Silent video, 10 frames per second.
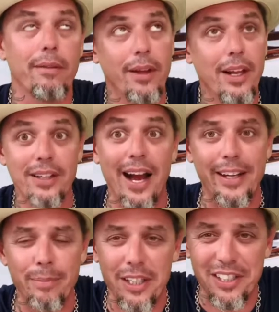knocking
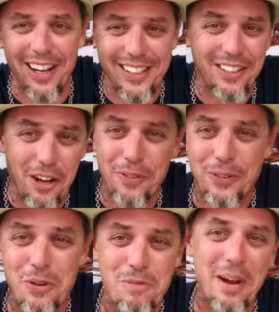my socks off or
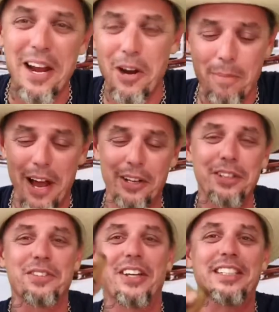throwing my hair back or
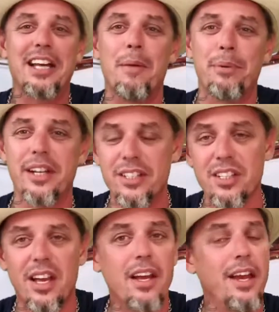nothing like that. But it's
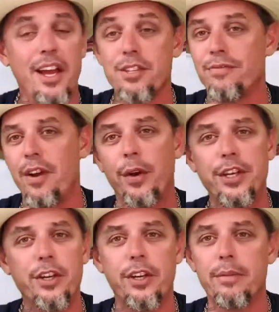a very
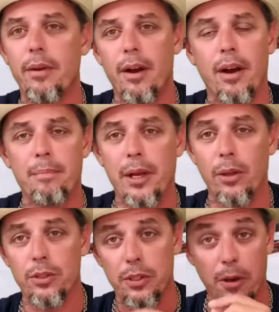good mellow
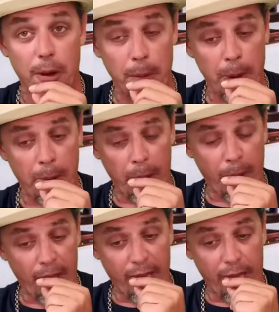cigar.
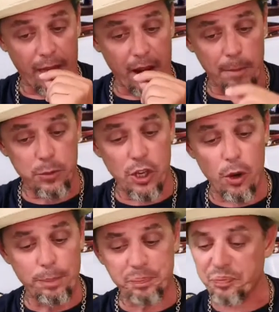
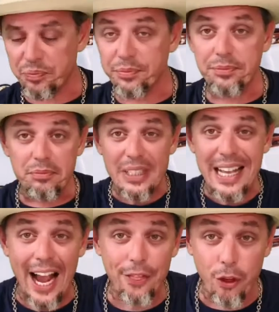So
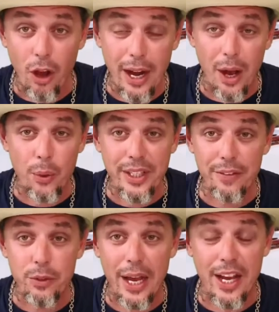I thought I would give
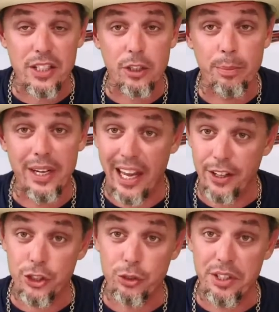you guys a little bit of
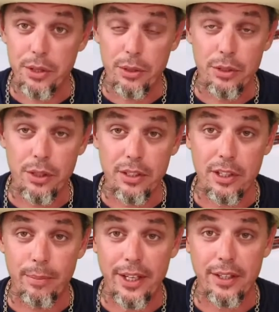industry news to
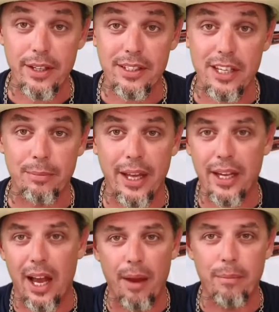make it seem like
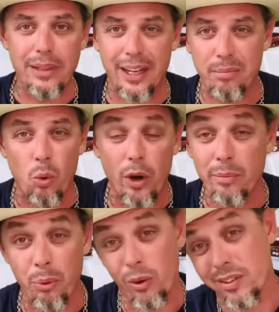I'm like more
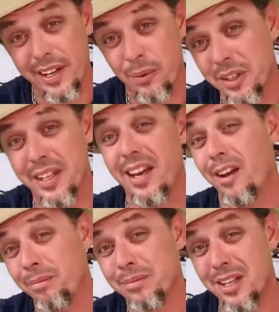important than I really
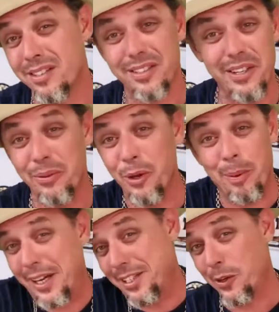am. Because, you know,
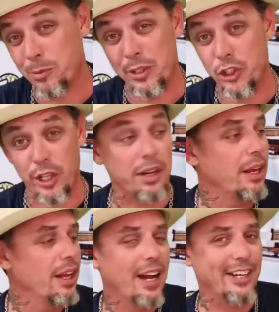nobody tells me shit.
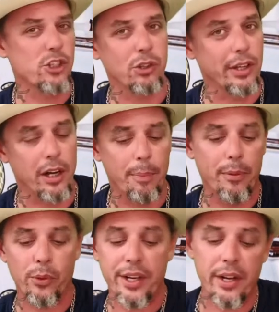I just look it up and
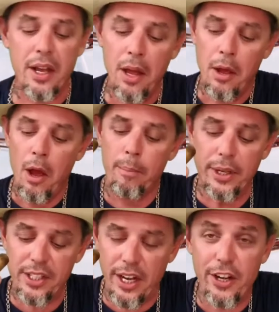read it. But
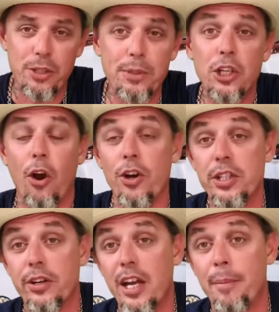here's some cigars that
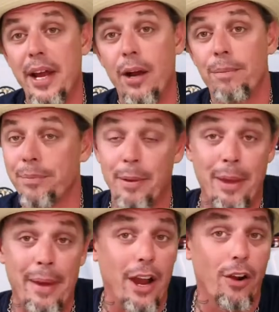are coming out. They
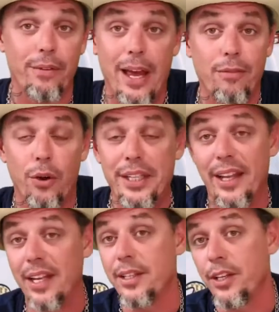may have already
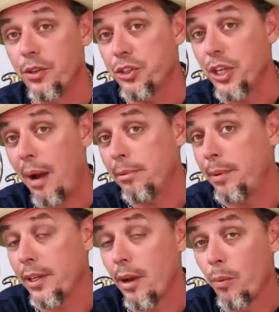landed in your shop,
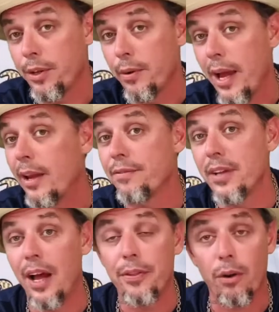depending on where you're at. If
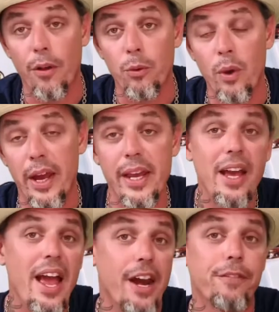not, they're on the way.
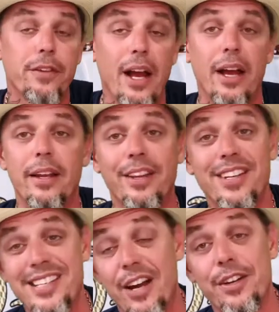And if not, and they
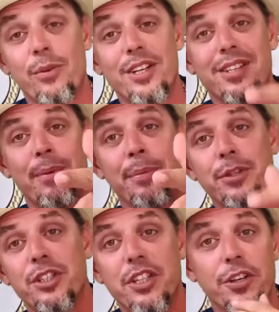sound interesting, maybe you
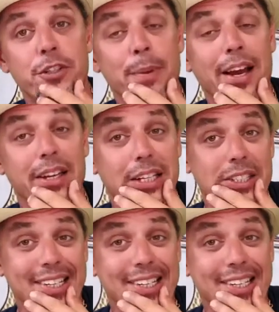just tell your tobacconist